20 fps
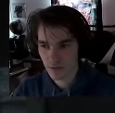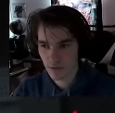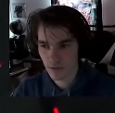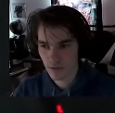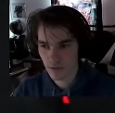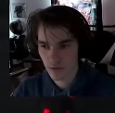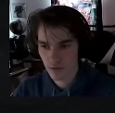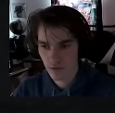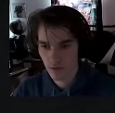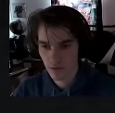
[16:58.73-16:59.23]

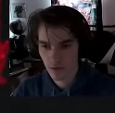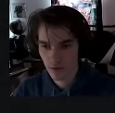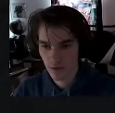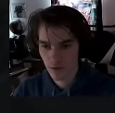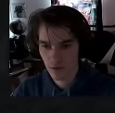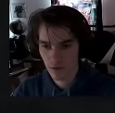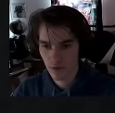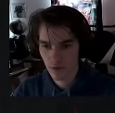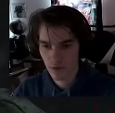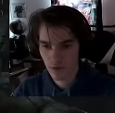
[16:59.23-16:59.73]

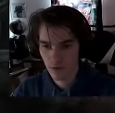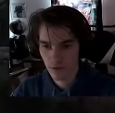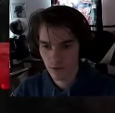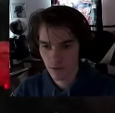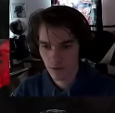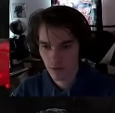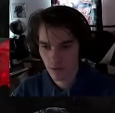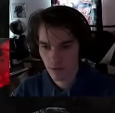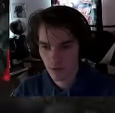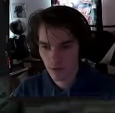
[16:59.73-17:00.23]

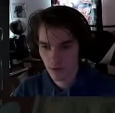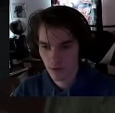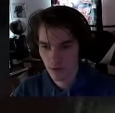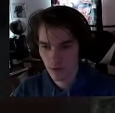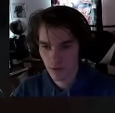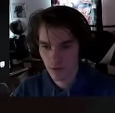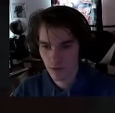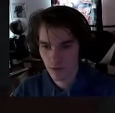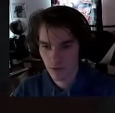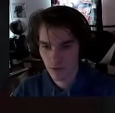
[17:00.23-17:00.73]

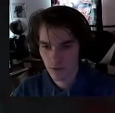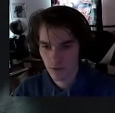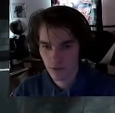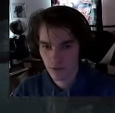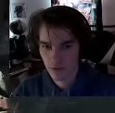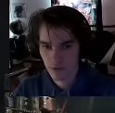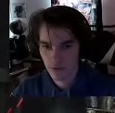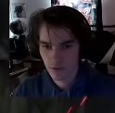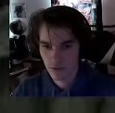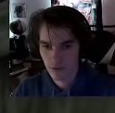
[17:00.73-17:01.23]

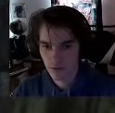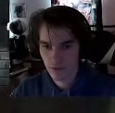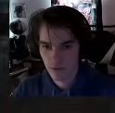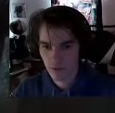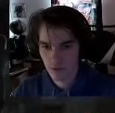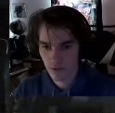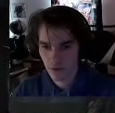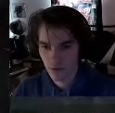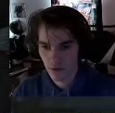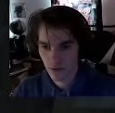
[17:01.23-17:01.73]

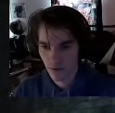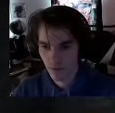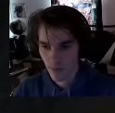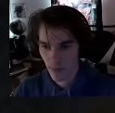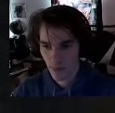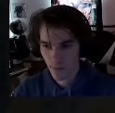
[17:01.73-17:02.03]
Nothing is said.